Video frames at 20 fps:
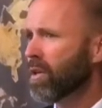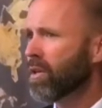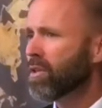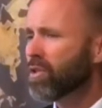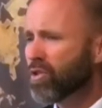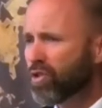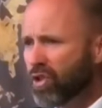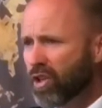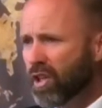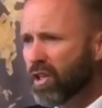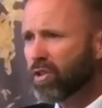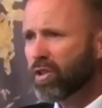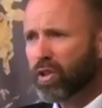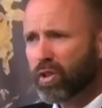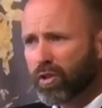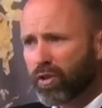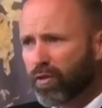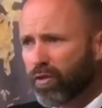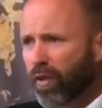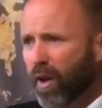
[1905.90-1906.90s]

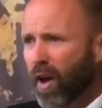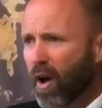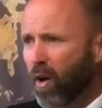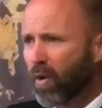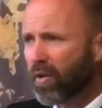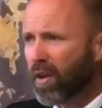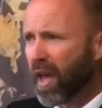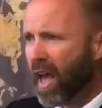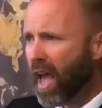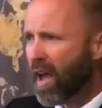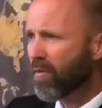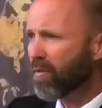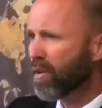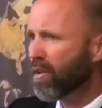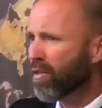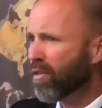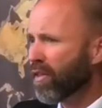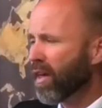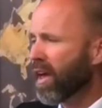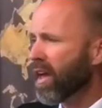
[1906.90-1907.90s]
Jesus felt
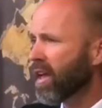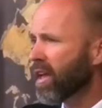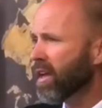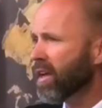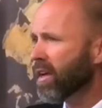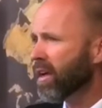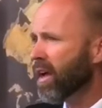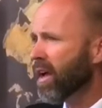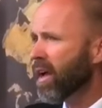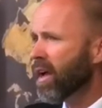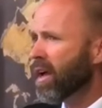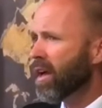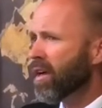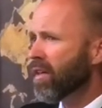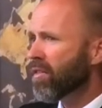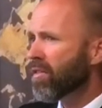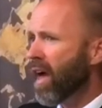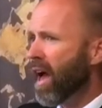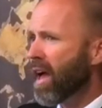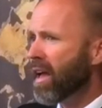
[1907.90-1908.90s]
everything
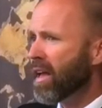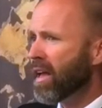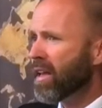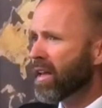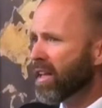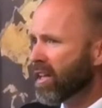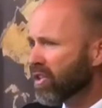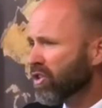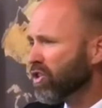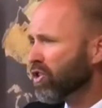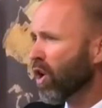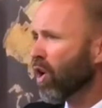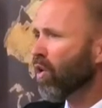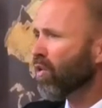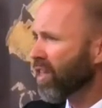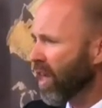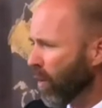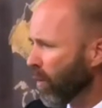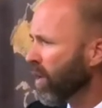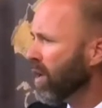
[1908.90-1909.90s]
that in his soul
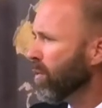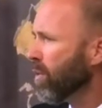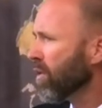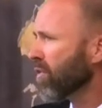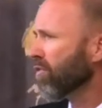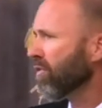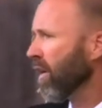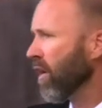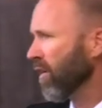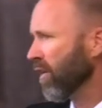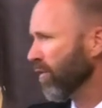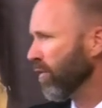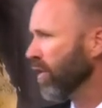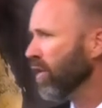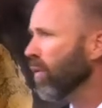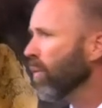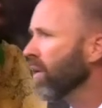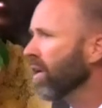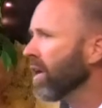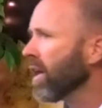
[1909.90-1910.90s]
that we would have felt if we'd
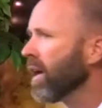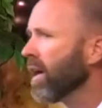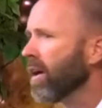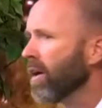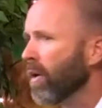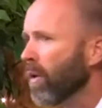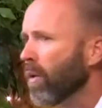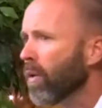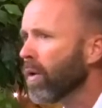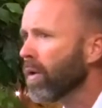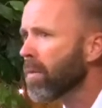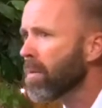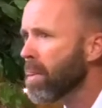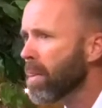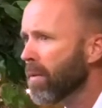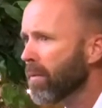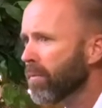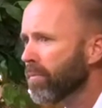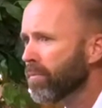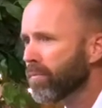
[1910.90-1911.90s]
have went to hell. That's
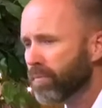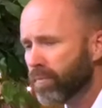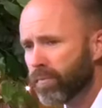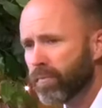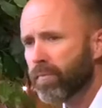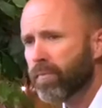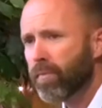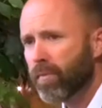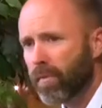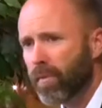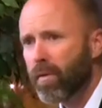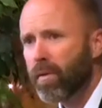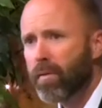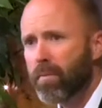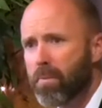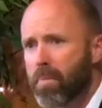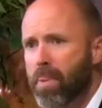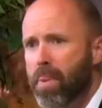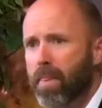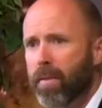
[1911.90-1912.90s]
right, brother. Amen.
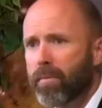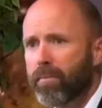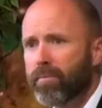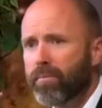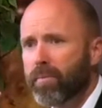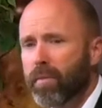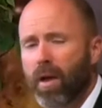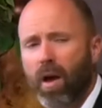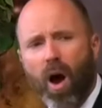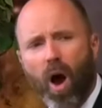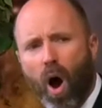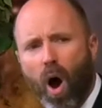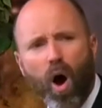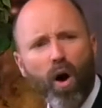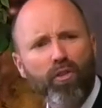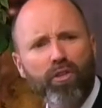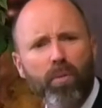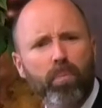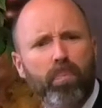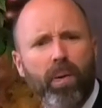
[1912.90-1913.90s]
Amen.
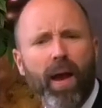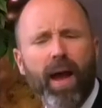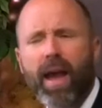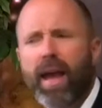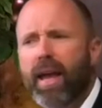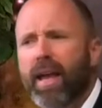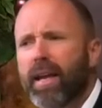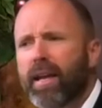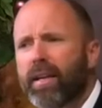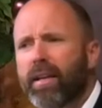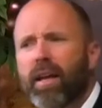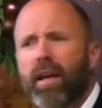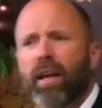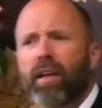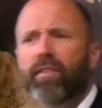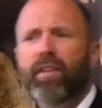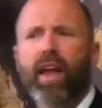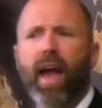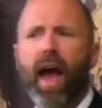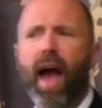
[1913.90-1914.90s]
All the pain,
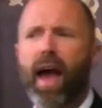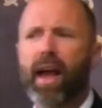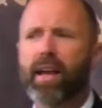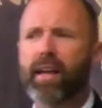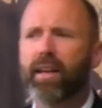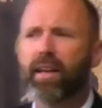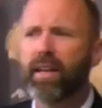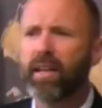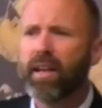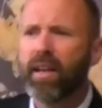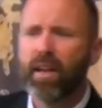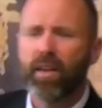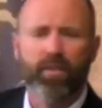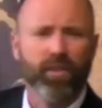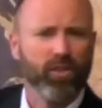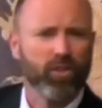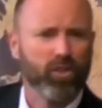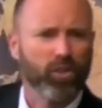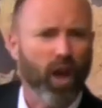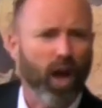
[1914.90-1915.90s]
the agony,
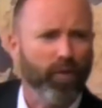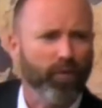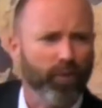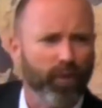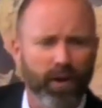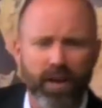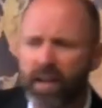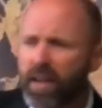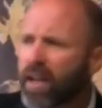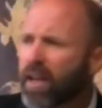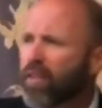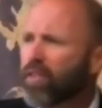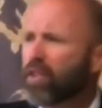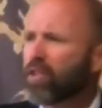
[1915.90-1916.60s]
the suffering, the